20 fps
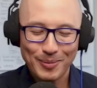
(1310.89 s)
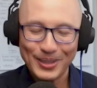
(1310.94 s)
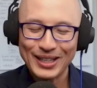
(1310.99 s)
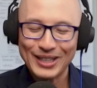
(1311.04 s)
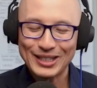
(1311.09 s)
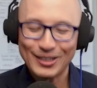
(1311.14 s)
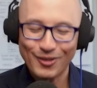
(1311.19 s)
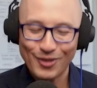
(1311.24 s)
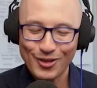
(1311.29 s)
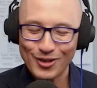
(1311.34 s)
if
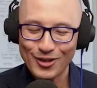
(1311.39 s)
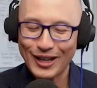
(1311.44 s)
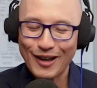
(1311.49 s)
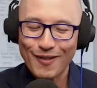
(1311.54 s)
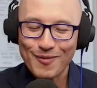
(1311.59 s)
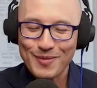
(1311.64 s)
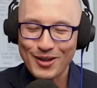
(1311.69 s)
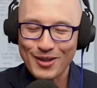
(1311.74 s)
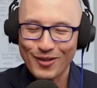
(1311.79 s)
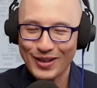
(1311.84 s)
you love me, if
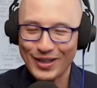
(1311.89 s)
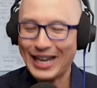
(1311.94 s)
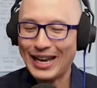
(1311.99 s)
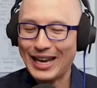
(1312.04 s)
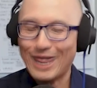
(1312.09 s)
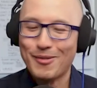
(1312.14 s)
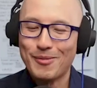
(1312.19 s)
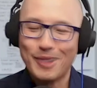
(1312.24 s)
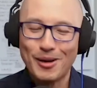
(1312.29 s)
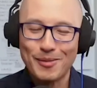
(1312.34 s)
you care
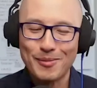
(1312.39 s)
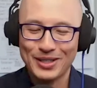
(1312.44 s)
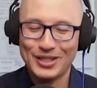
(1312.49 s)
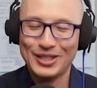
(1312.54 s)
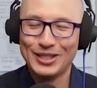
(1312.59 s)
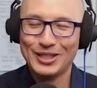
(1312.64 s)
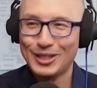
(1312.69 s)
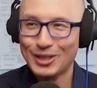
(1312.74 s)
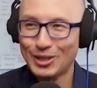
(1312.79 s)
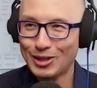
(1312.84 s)
about me, just
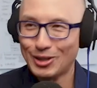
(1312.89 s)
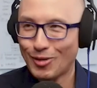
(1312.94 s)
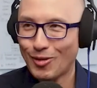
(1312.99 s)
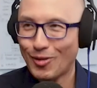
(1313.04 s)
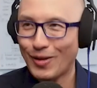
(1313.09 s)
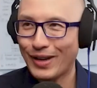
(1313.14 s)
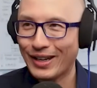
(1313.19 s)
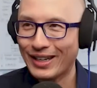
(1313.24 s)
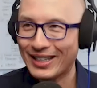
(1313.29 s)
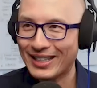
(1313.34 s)
destroy it,
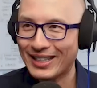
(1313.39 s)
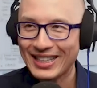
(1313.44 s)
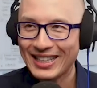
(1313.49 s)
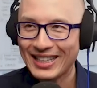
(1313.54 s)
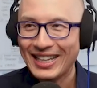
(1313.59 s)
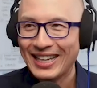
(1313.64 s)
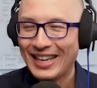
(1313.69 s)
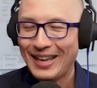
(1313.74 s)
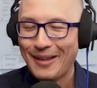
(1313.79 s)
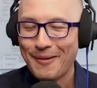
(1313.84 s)
because
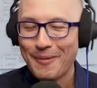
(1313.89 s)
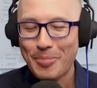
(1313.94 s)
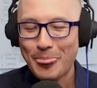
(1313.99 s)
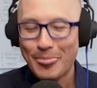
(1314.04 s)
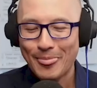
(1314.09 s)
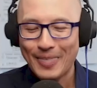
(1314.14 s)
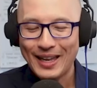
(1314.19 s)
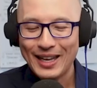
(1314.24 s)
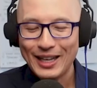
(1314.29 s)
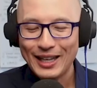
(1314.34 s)
it
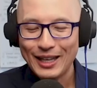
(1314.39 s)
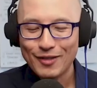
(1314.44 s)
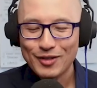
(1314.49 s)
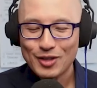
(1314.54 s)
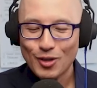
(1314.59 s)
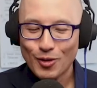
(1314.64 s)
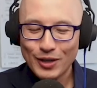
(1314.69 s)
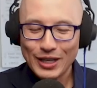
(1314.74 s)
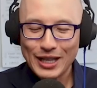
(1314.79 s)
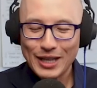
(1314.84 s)
lives only
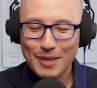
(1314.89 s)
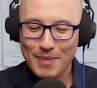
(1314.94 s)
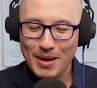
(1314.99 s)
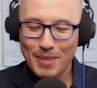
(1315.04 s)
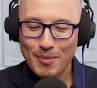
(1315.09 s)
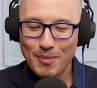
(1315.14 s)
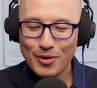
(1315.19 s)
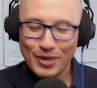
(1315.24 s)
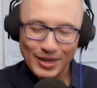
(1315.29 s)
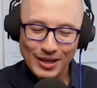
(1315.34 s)
in the
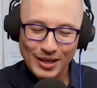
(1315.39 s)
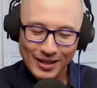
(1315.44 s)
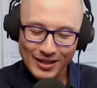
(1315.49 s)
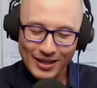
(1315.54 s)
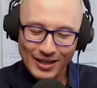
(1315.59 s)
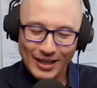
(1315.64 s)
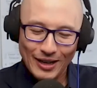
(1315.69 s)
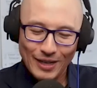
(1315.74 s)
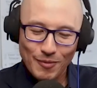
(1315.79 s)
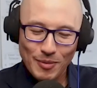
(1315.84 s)
memory of
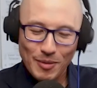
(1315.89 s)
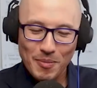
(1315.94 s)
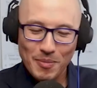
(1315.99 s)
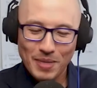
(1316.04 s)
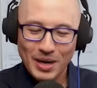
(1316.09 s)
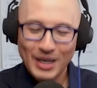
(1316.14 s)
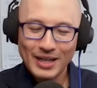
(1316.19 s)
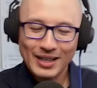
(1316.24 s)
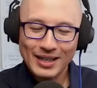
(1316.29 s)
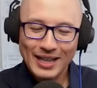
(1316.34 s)
my mind
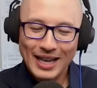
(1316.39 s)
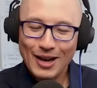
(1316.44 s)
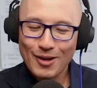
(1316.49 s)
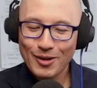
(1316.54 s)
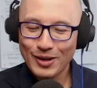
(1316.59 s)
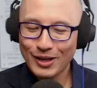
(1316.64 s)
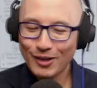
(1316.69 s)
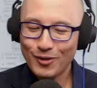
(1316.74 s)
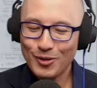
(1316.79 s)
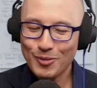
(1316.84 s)
now. And if
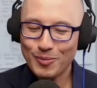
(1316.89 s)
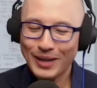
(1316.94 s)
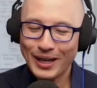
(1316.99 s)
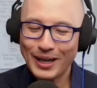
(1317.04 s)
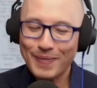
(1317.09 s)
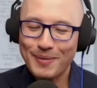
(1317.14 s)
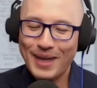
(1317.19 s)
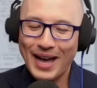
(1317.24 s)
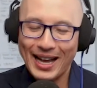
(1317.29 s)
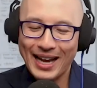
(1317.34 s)
you play it
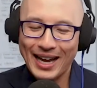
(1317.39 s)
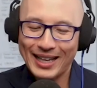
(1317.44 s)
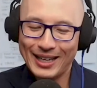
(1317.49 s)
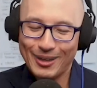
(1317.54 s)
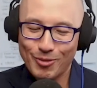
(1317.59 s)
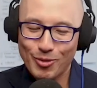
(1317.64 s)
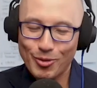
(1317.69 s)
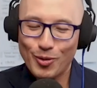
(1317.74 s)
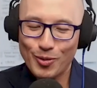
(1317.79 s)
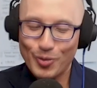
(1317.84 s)
back, it
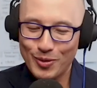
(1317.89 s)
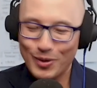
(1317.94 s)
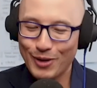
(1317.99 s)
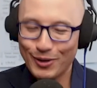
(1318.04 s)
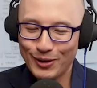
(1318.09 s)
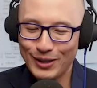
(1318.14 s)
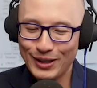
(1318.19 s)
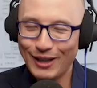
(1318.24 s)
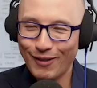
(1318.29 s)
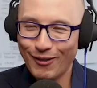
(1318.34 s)
will
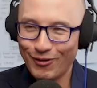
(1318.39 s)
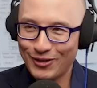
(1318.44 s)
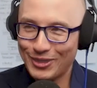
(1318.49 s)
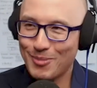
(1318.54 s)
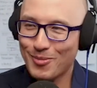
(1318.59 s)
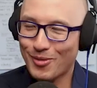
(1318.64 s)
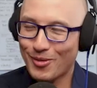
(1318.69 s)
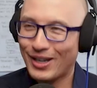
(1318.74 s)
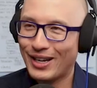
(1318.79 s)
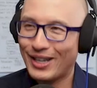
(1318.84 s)
live somewhere
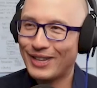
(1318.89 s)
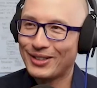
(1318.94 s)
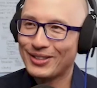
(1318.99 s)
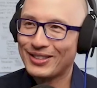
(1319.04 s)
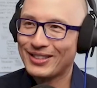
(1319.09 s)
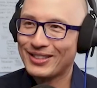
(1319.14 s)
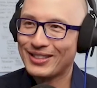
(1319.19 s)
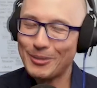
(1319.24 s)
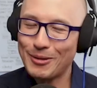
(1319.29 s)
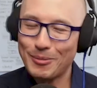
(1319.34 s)
else.
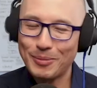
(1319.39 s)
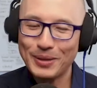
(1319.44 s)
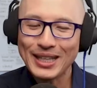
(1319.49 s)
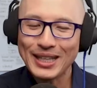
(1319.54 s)
So please